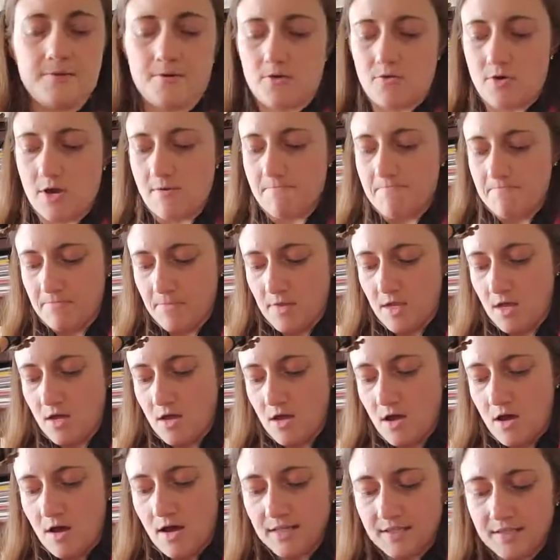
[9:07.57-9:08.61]
Okay,
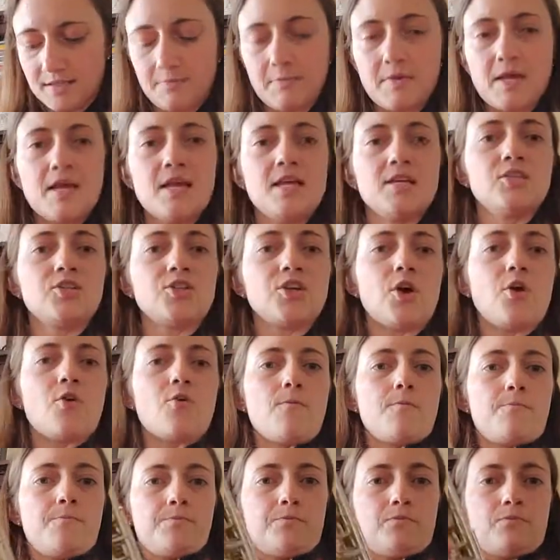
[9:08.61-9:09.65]
awesome.
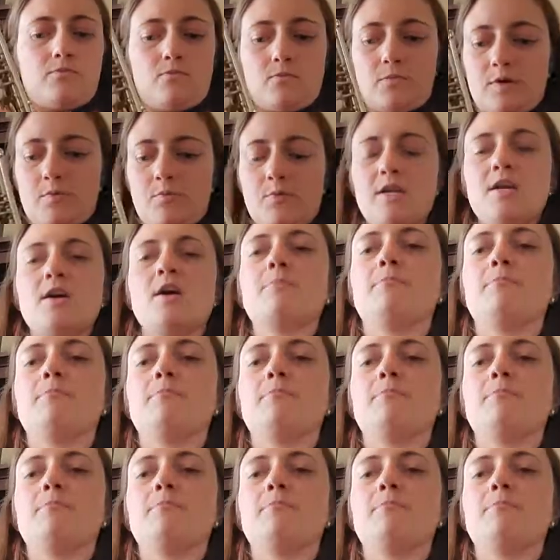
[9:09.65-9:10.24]
So when we are